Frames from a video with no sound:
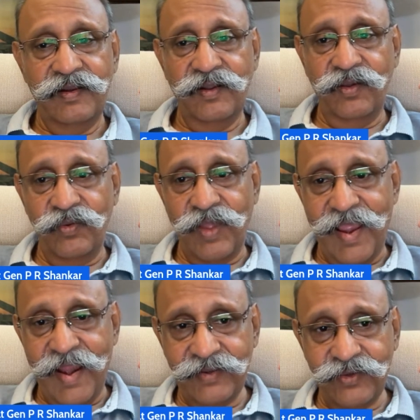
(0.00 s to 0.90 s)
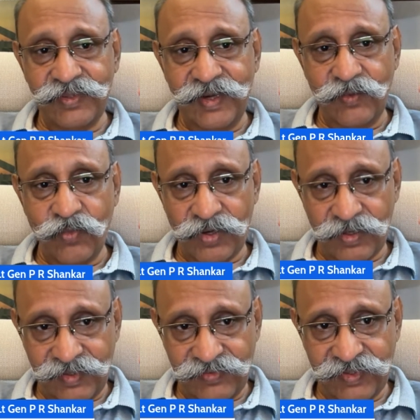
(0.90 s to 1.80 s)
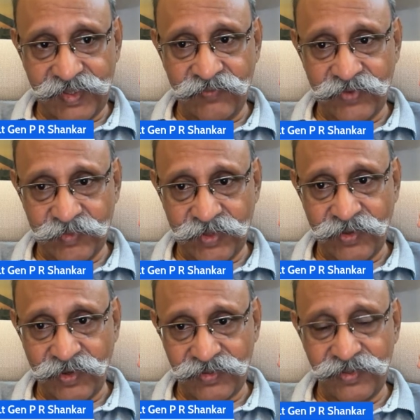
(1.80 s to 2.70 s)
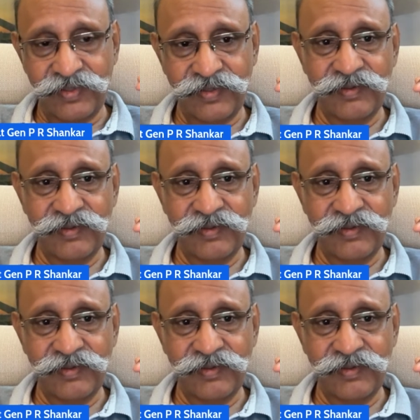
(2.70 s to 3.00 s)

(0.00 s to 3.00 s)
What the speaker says: Now, add to that, water doesn't come from the north.